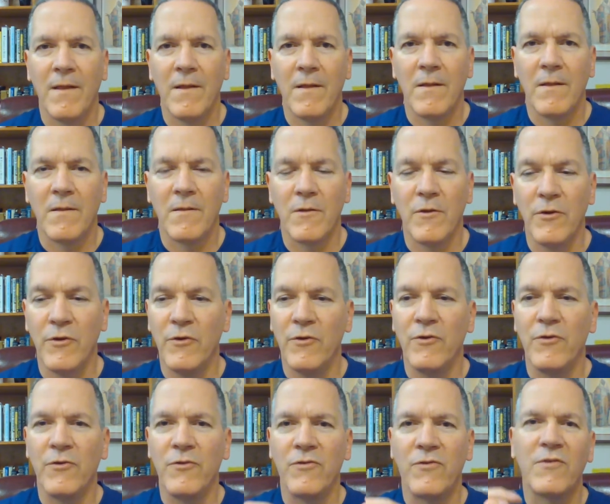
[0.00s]

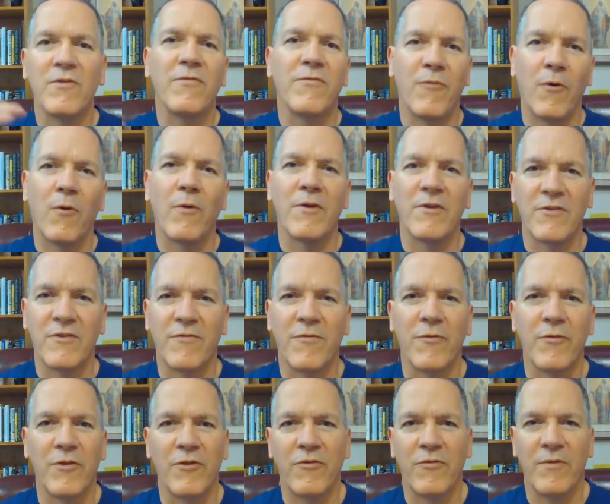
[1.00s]
lose the forest
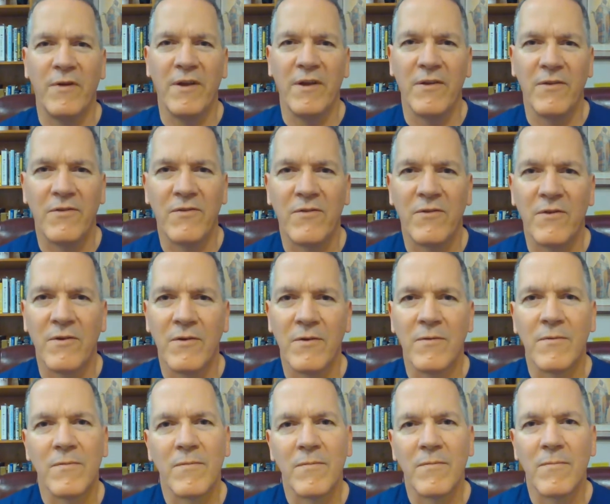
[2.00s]
for the trees,
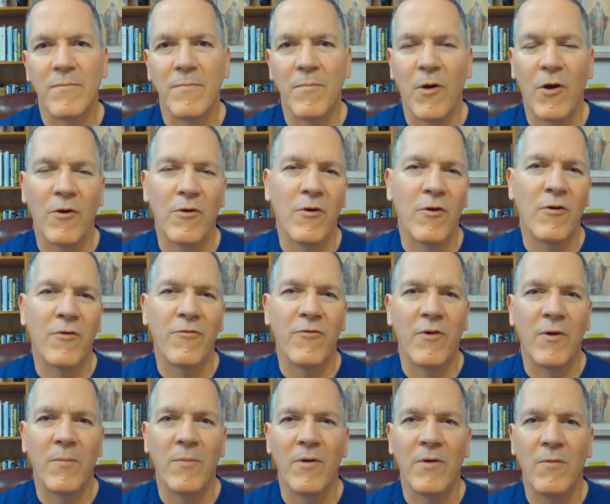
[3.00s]
to borrow
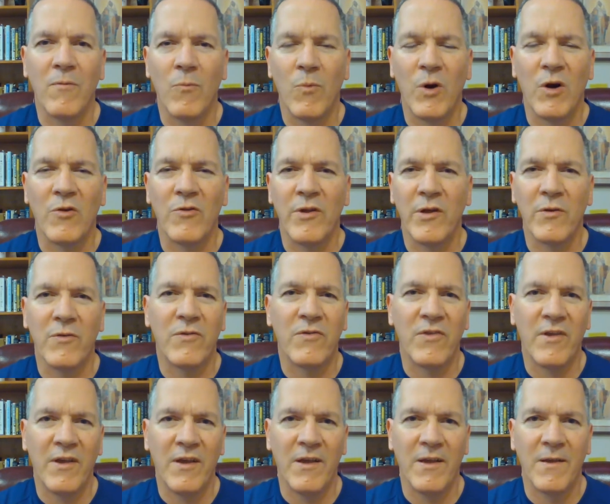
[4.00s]
from a well-known
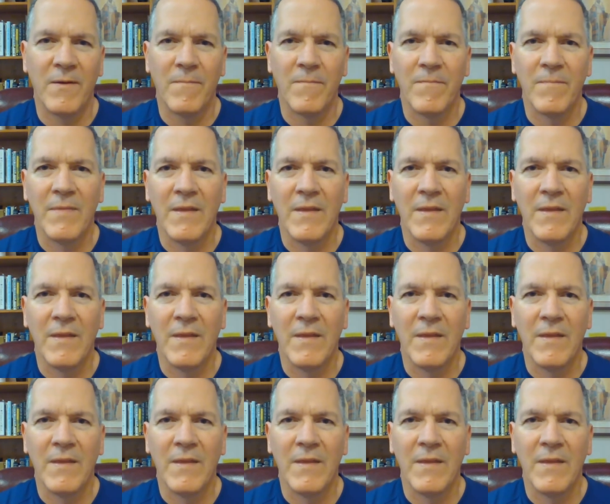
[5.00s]
saying.